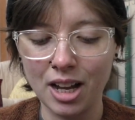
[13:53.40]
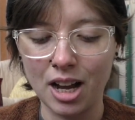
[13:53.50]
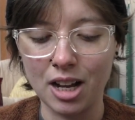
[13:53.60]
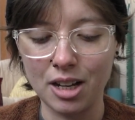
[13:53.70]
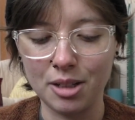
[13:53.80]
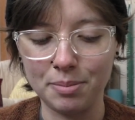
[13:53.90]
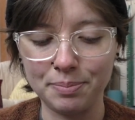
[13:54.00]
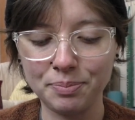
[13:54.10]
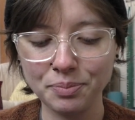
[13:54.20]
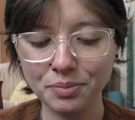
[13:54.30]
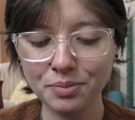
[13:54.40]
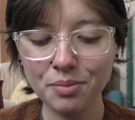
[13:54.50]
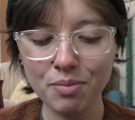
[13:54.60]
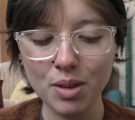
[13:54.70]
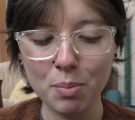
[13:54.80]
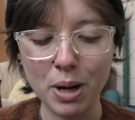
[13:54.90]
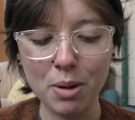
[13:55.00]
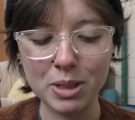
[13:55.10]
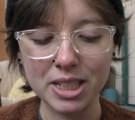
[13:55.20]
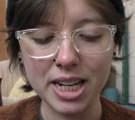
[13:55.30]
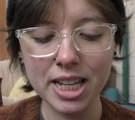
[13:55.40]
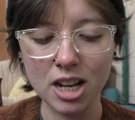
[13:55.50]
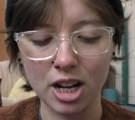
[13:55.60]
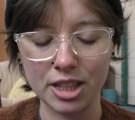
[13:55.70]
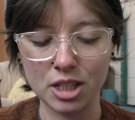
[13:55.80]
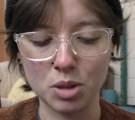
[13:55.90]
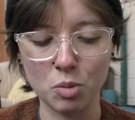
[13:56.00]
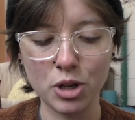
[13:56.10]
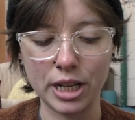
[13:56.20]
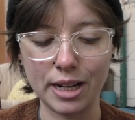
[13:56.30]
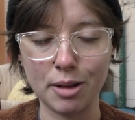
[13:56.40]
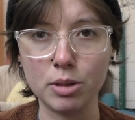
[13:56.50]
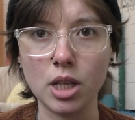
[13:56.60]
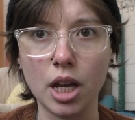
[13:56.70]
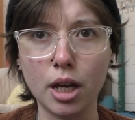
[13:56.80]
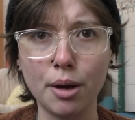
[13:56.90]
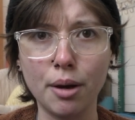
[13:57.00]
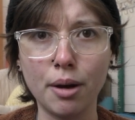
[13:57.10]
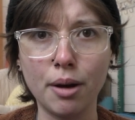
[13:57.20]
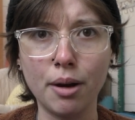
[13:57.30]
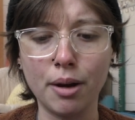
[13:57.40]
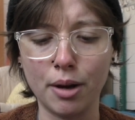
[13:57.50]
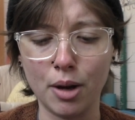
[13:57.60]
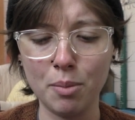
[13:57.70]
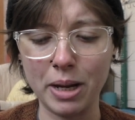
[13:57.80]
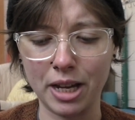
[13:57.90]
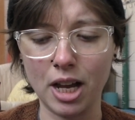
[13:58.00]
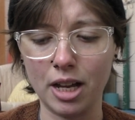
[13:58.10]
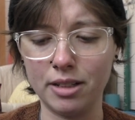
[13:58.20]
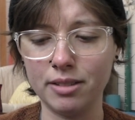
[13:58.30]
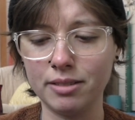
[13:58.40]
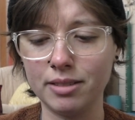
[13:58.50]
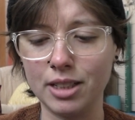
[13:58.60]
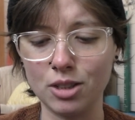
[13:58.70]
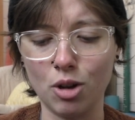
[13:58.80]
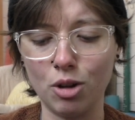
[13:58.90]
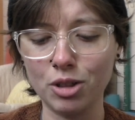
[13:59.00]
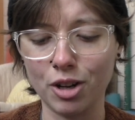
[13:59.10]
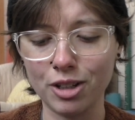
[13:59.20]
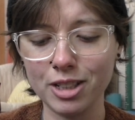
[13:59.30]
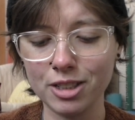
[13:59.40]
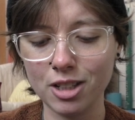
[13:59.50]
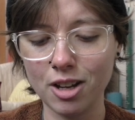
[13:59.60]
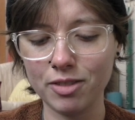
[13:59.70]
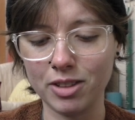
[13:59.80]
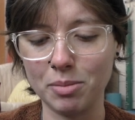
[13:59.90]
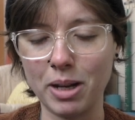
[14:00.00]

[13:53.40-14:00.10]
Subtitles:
But I was knitting on it this morning and I was like, oh my god, is all yarn this soft?